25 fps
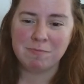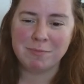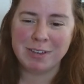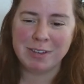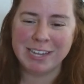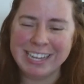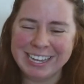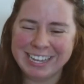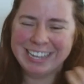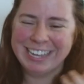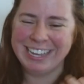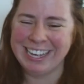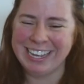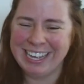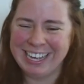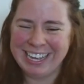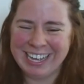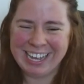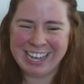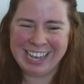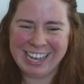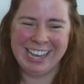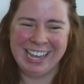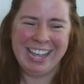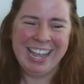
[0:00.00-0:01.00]
Even
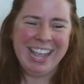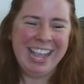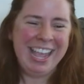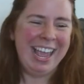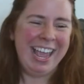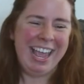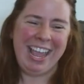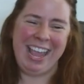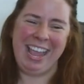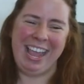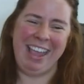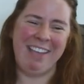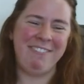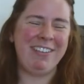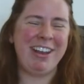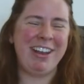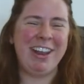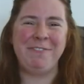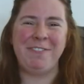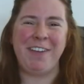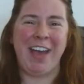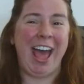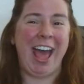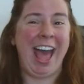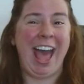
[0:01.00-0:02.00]

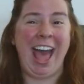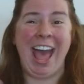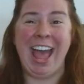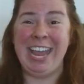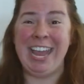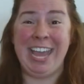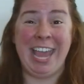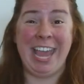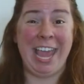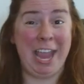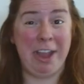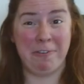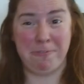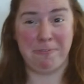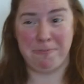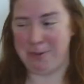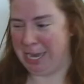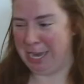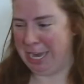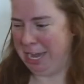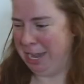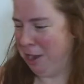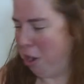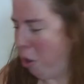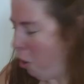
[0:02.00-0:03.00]
if I can't
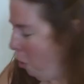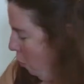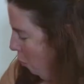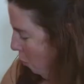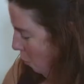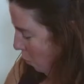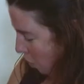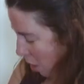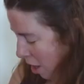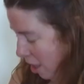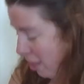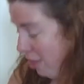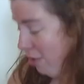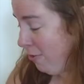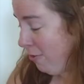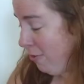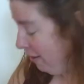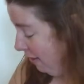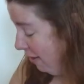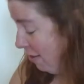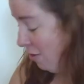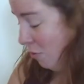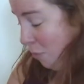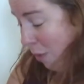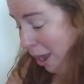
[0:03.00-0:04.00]
read. One of the
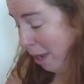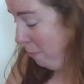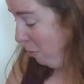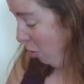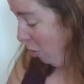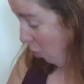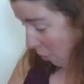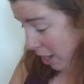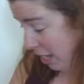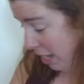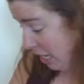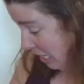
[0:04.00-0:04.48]
reasons why I'm going